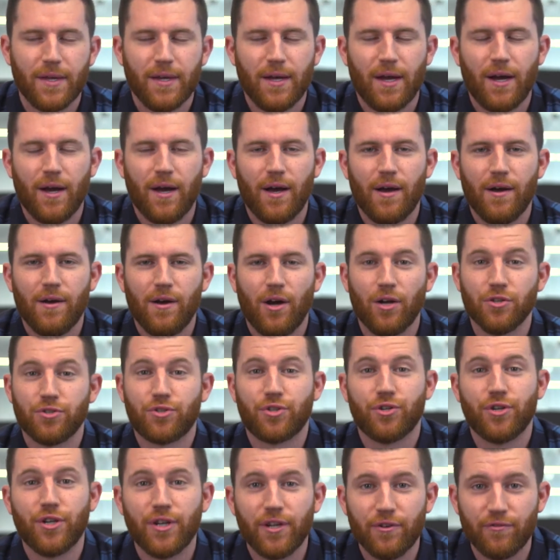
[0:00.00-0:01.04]

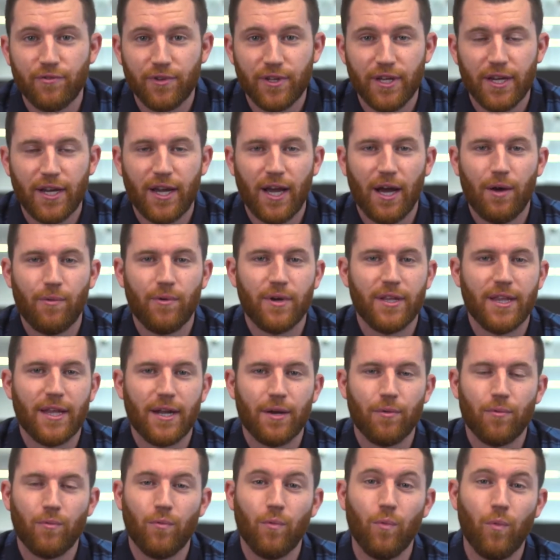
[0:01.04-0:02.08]
Alternatively, I got one that
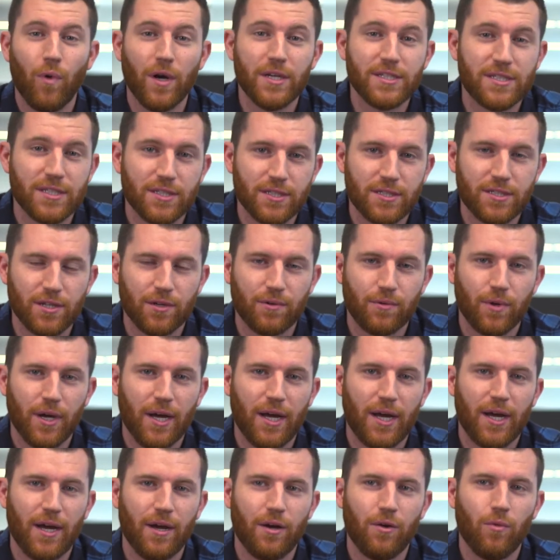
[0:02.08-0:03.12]
it wasn't
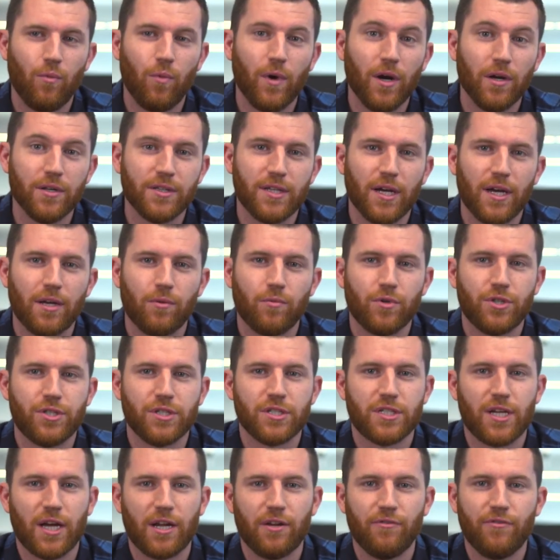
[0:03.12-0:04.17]
so well done, which
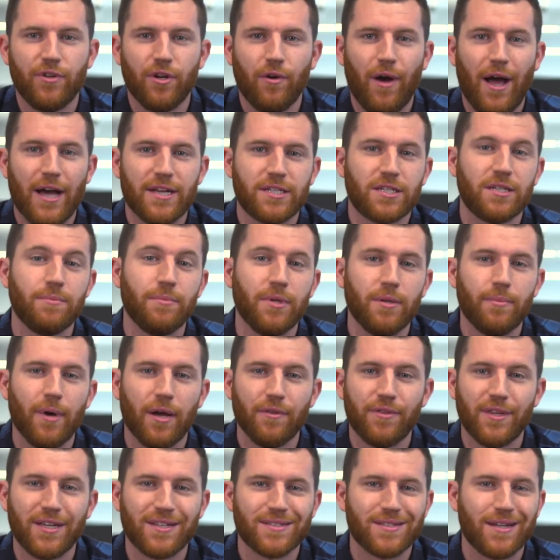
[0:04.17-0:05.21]
is kind of asking me
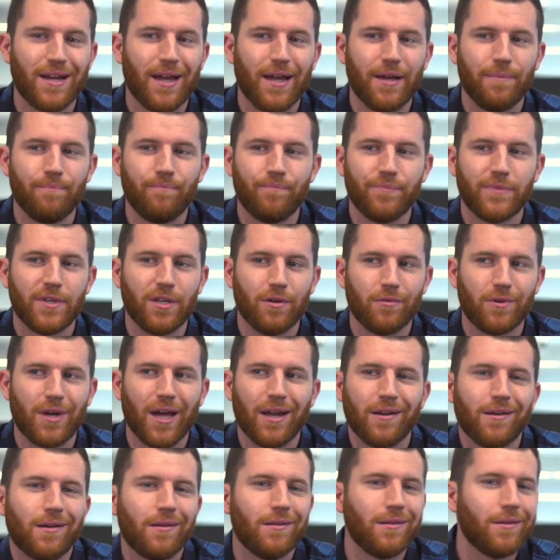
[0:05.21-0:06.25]
about things that I
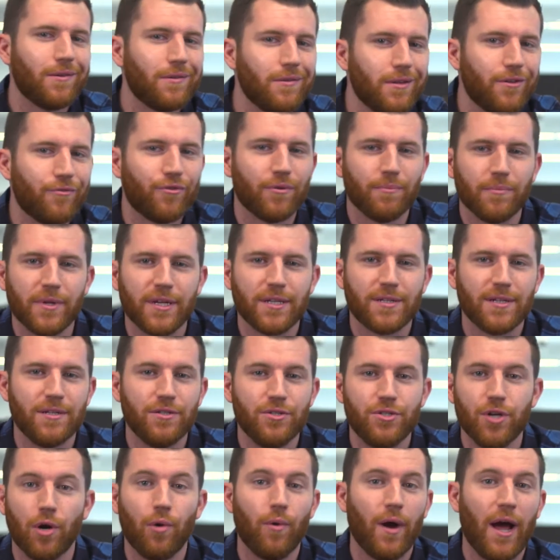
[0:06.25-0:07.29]
kind of clearly from
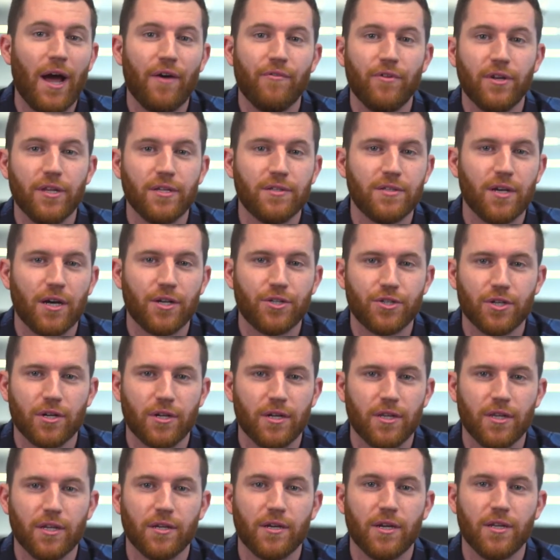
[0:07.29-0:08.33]
LinkedIn don't have any touch
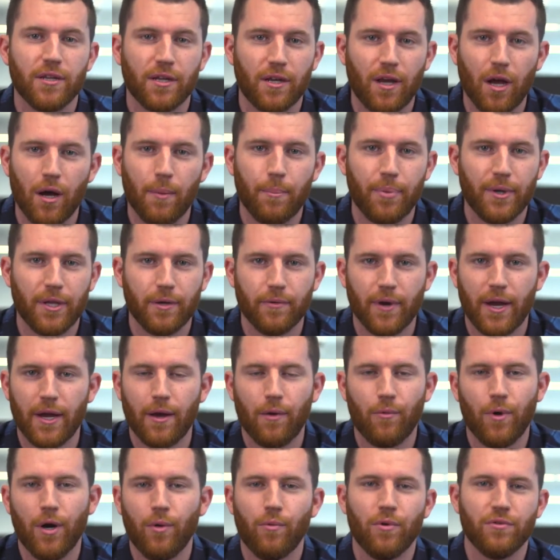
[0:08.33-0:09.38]
on in the company, right? I
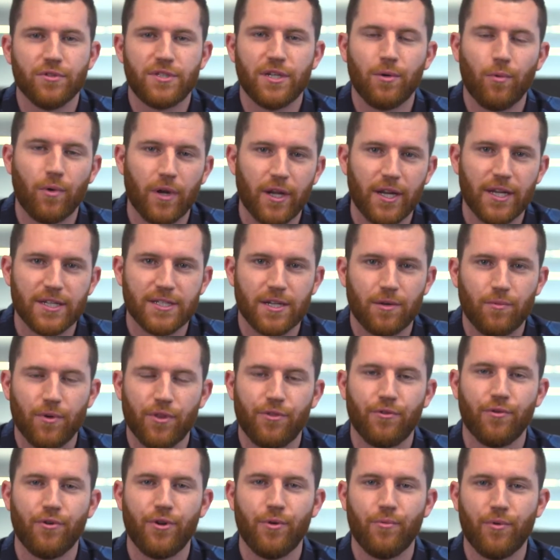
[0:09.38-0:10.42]
won't say what it is. I
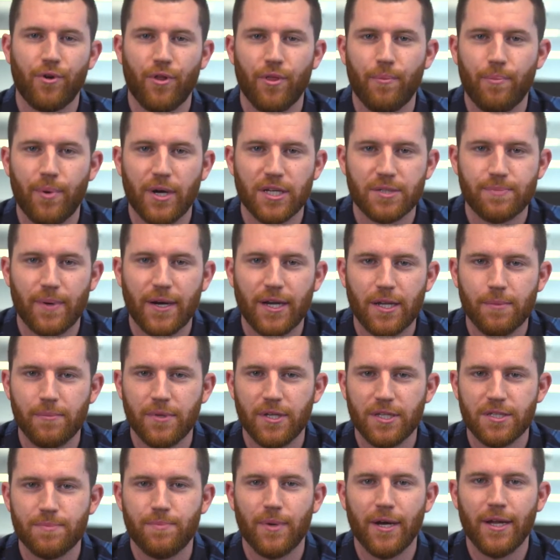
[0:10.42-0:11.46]
won't throw anyone under the bus by any
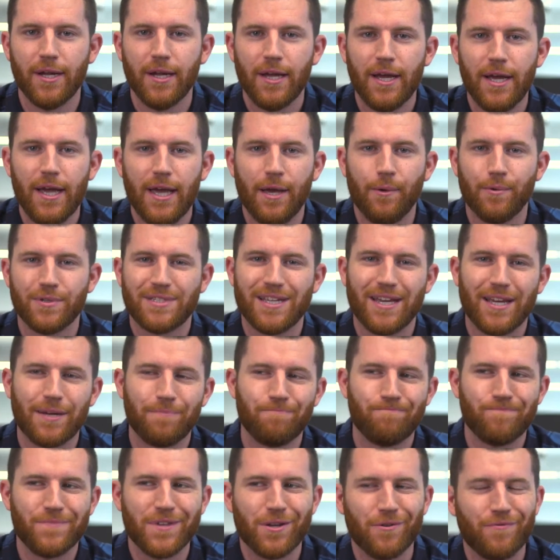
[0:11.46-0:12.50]
means, but it was like
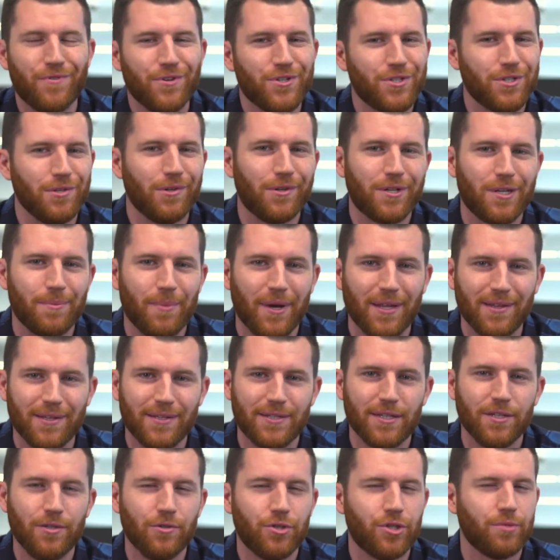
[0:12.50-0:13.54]
if you just looked at my
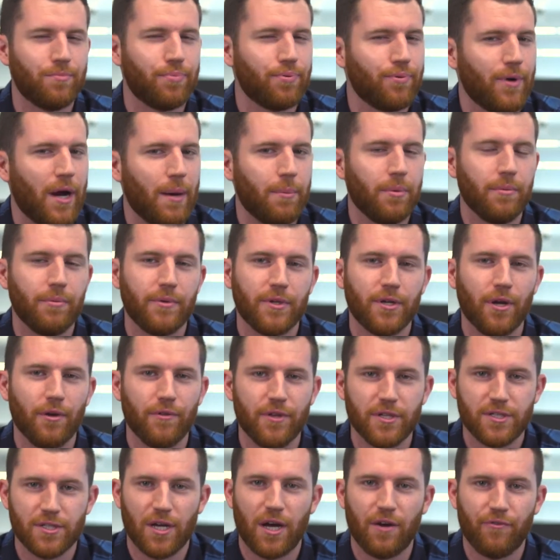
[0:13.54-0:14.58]
LinkedIn, you should probably know
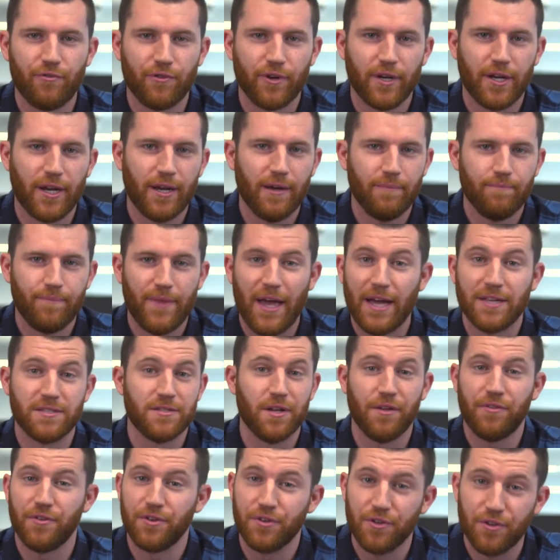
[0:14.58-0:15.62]
this offering has
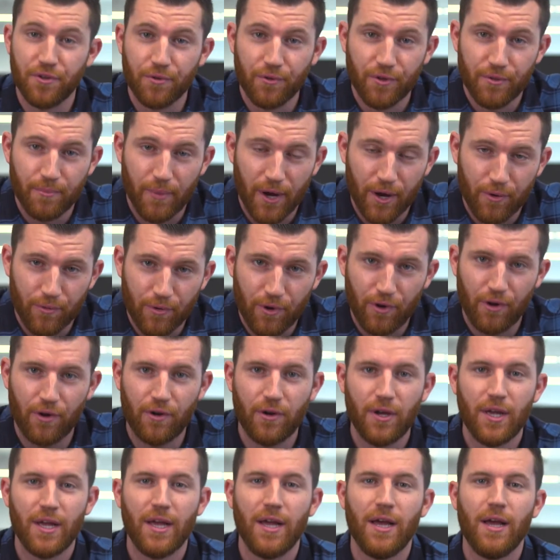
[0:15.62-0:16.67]
nothing to do with my
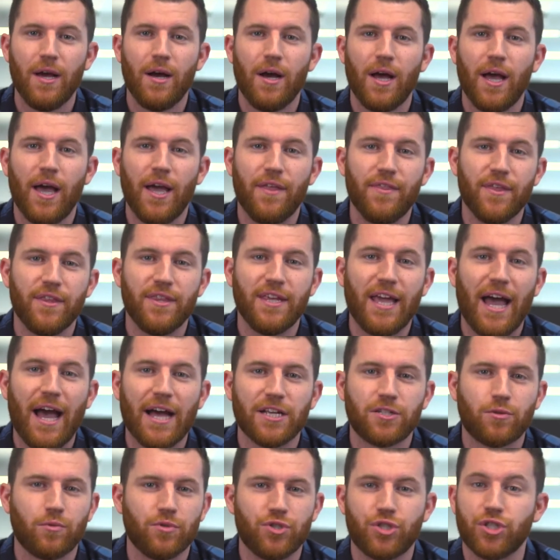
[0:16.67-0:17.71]
role. And then the
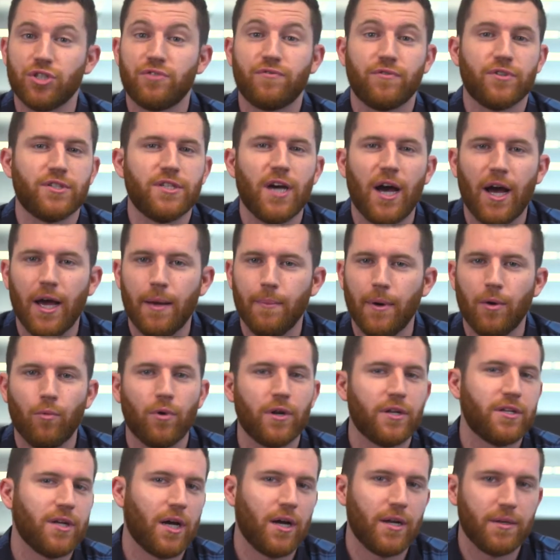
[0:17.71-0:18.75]
ask was just for time. I
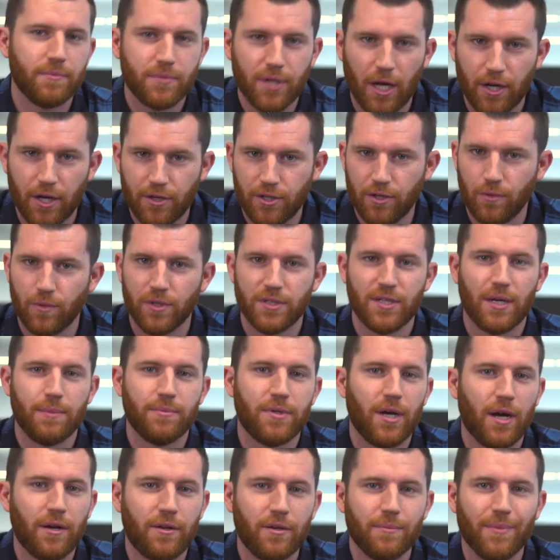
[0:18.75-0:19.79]
one time talk to you. I'm
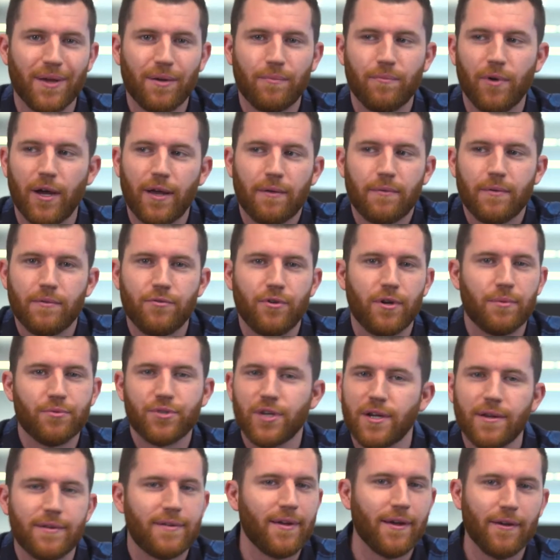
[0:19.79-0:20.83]
like, dude, I'm
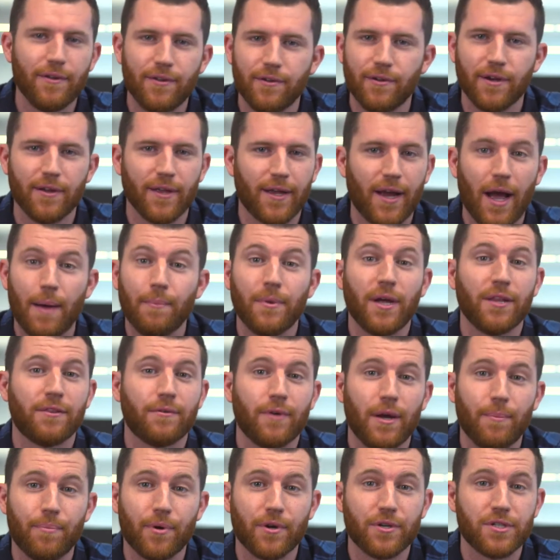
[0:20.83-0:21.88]
trying to tell you here, like, I'm not the
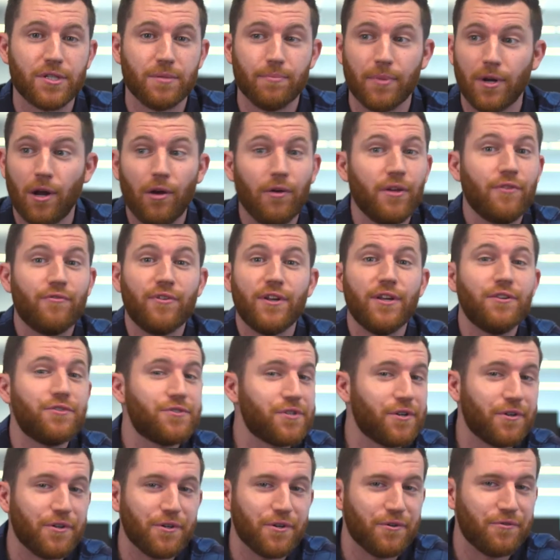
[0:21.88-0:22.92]
right person, but I'll even
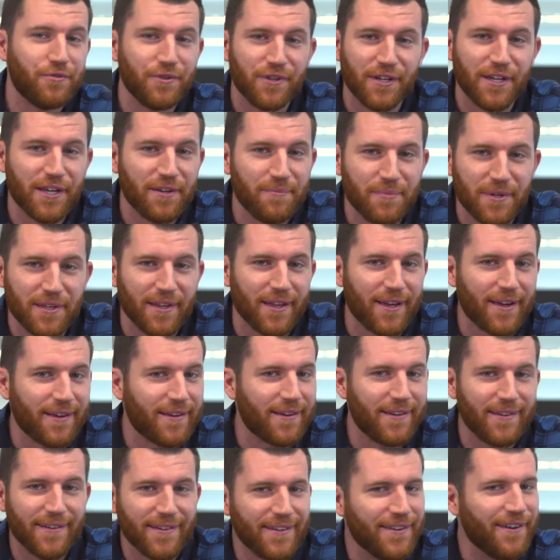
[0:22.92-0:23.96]
intro you if you can give me
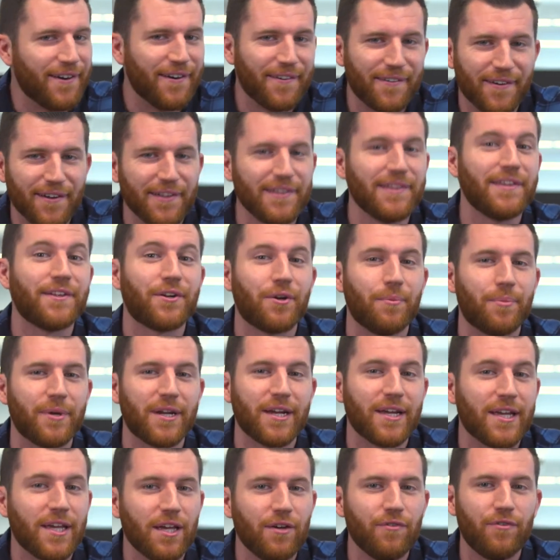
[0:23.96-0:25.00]
like, a little bit
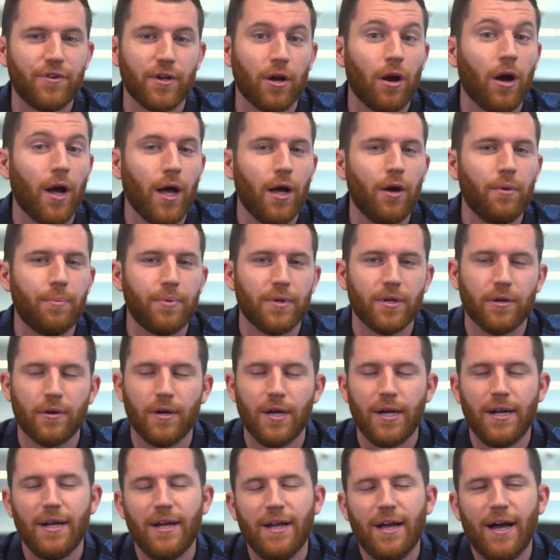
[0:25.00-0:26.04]
of give here, I'll help you.
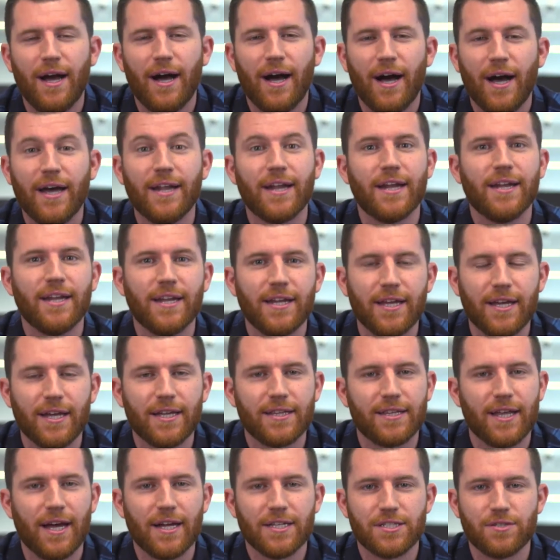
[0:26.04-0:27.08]
And I didn't
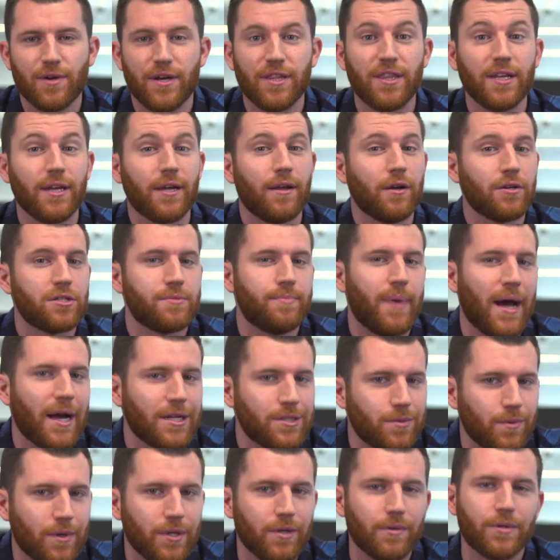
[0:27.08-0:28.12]
get that. So I think it goes back
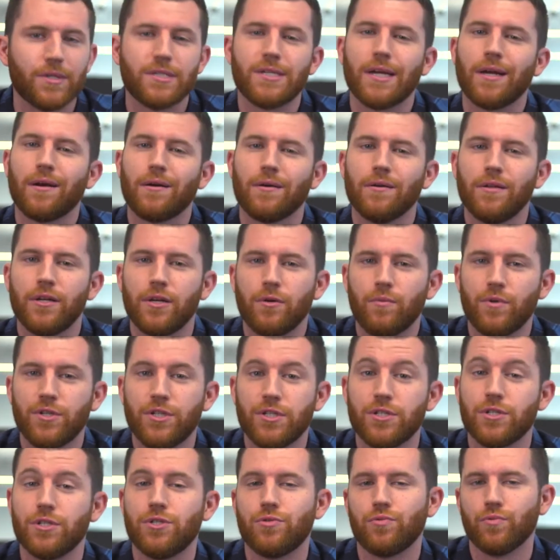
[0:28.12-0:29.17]
to what you were saying earlier, which
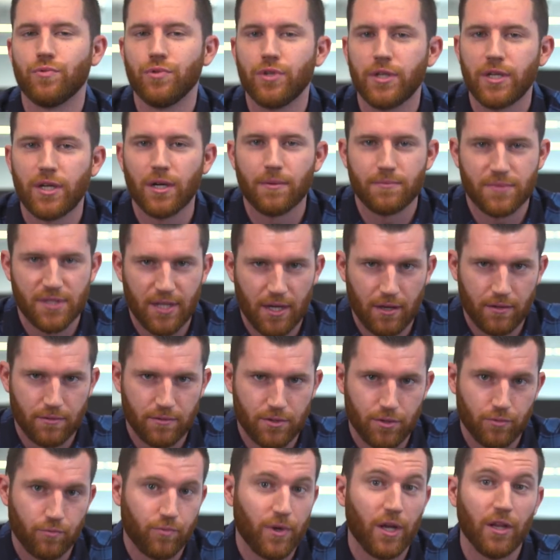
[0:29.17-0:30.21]
is just really comes down
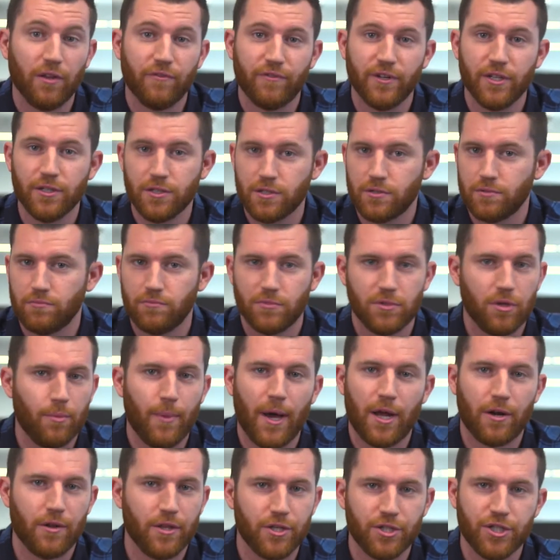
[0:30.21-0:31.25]
to relevance, no
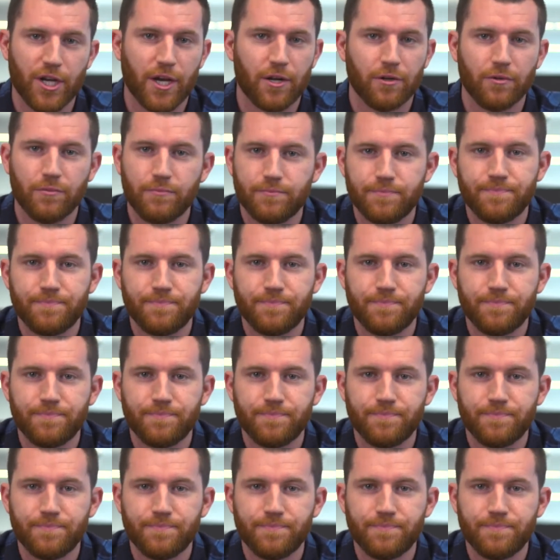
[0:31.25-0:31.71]
matter the channel.